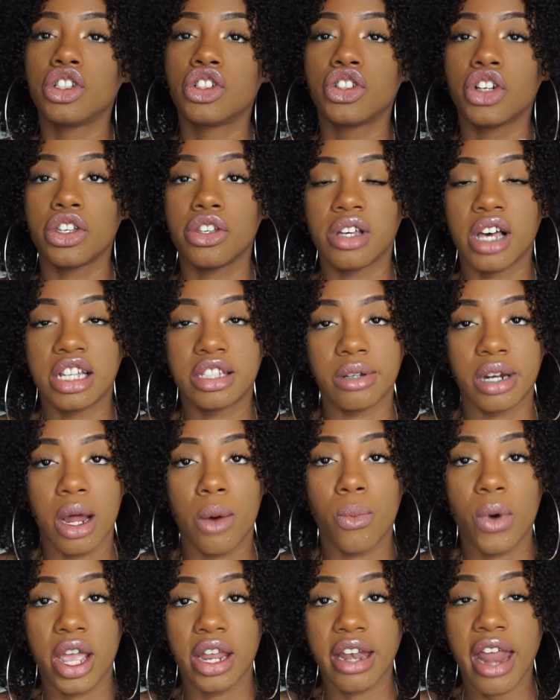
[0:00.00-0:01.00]
to show you guys what
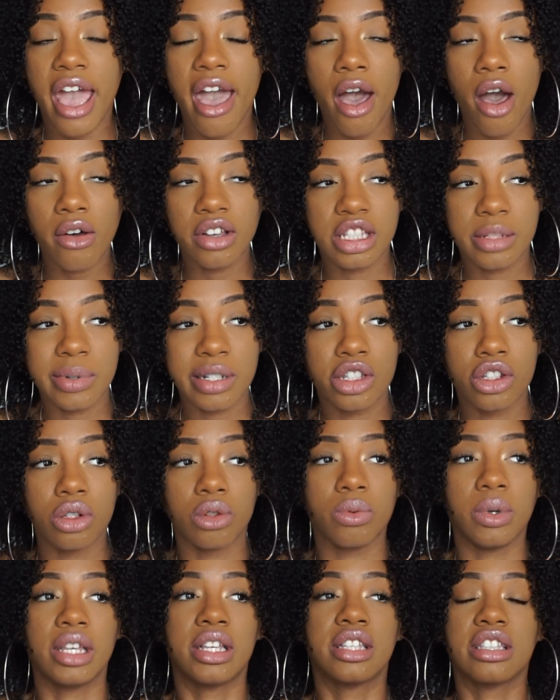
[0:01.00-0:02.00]
I weigh now it's been
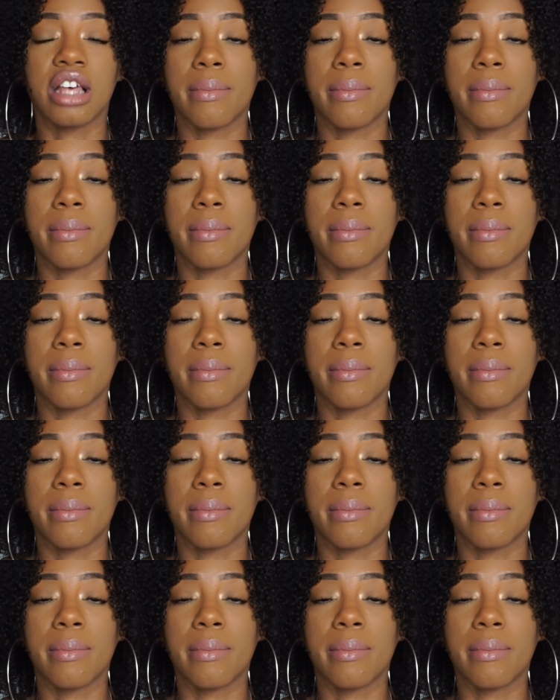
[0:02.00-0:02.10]
two weeks